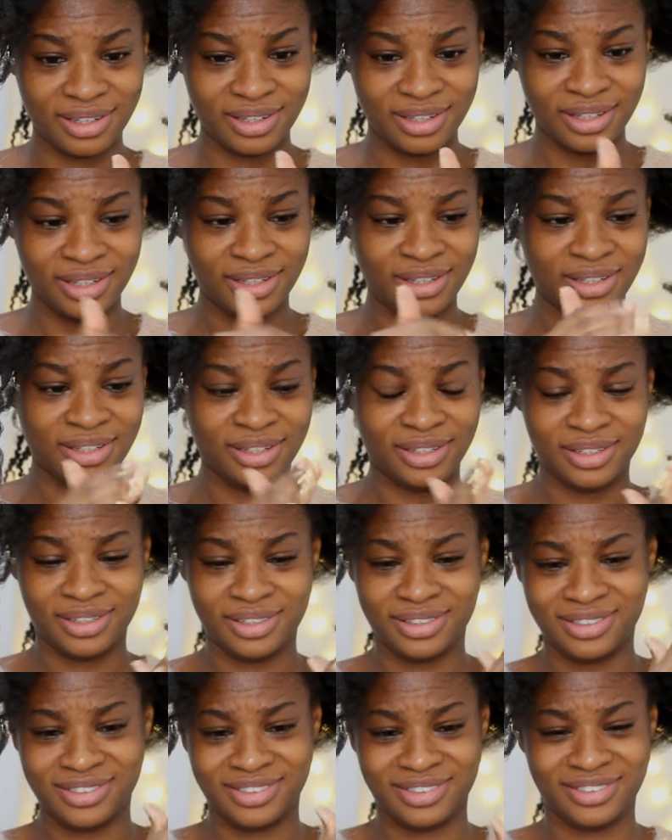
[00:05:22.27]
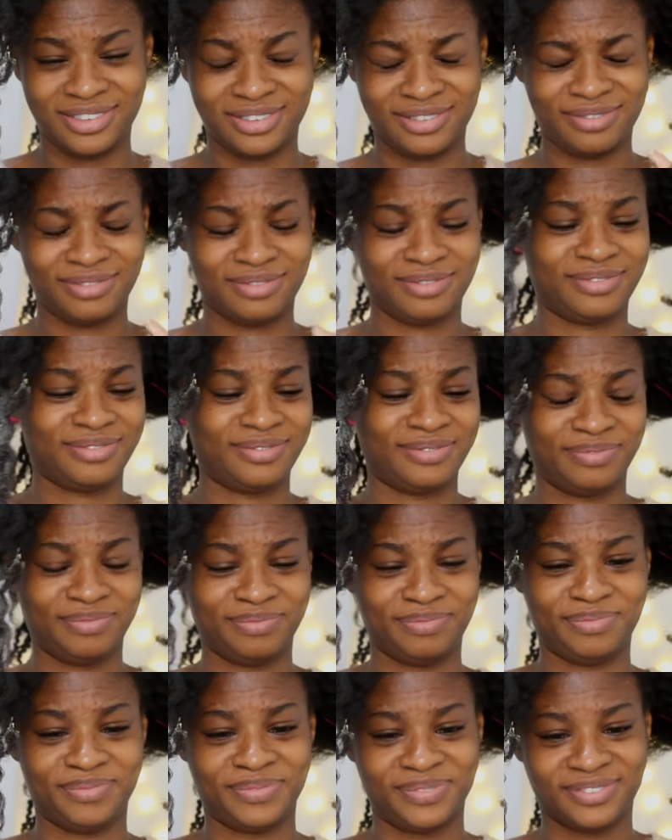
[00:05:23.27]

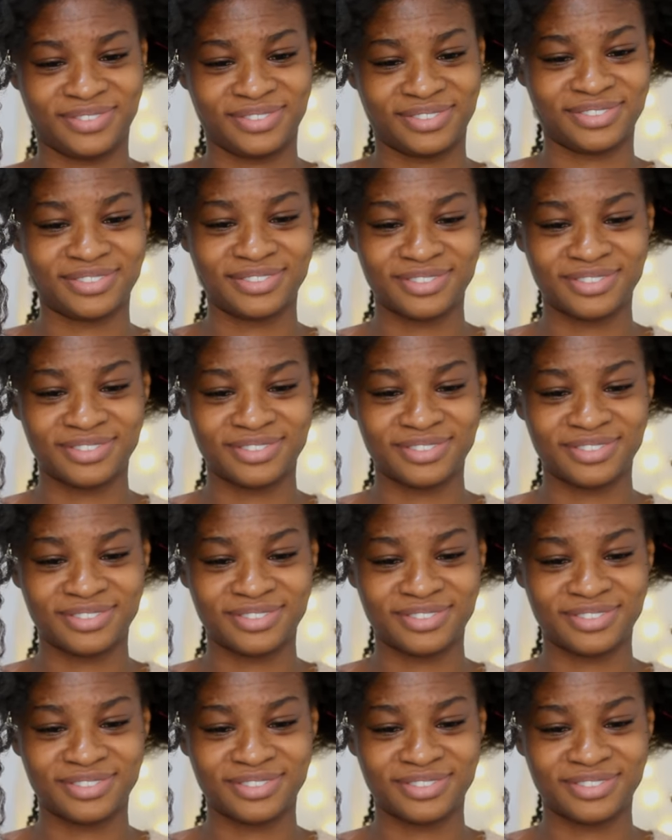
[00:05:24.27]
[no speech]